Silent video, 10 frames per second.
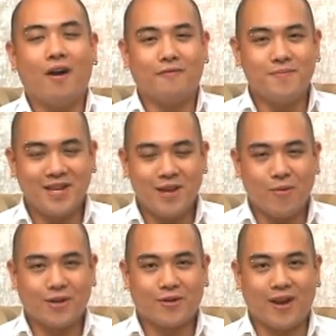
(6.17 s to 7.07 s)
of
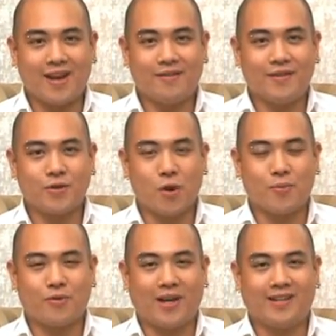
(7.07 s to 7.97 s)
Media One Creative
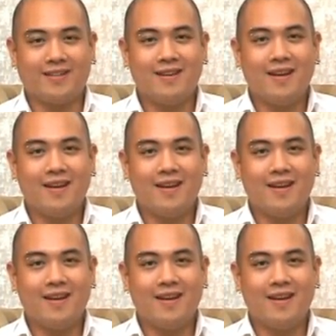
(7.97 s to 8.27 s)
Incorporated,